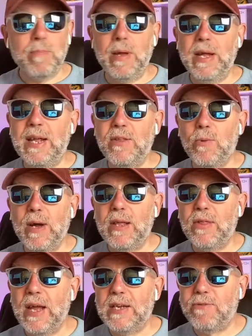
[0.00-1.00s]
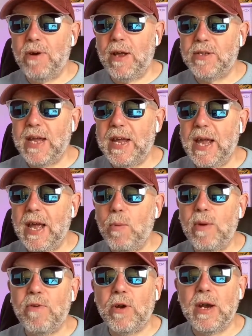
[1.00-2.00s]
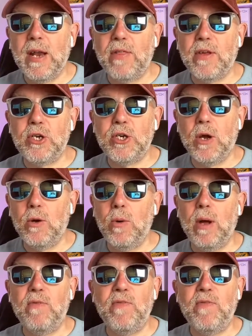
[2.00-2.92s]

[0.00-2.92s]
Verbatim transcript: But either way, thanks for asking. Uh, we've got another show